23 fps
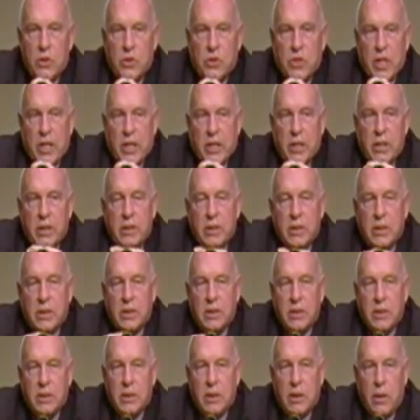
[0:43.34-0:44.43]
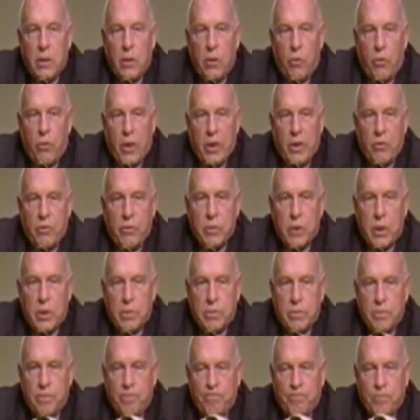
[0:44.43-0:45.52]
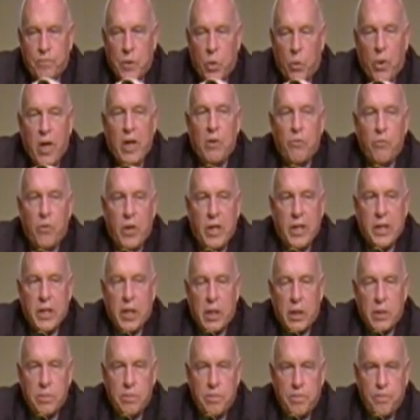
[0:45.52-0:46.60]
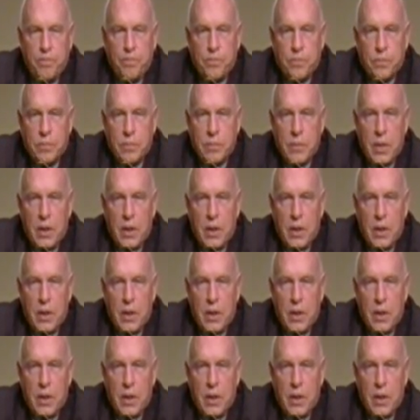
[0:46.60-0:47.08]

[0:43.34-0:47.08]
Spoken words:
Second, Ralph Regula